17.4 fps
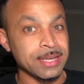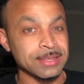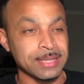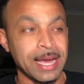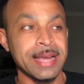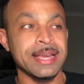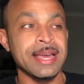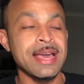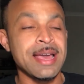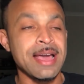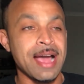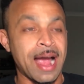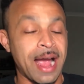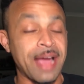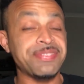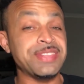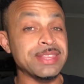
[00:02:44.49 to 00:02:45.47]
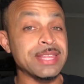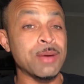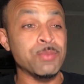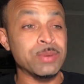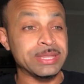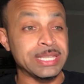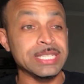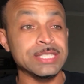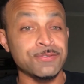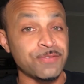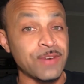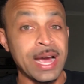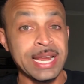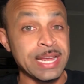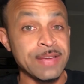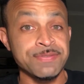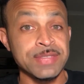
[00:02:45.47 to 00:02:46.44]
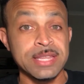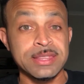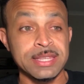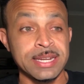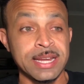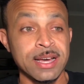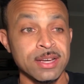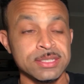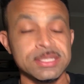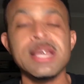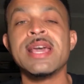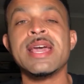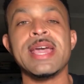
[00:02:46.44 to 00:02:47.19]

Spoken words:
Like, I think that with this fight, if nothing else,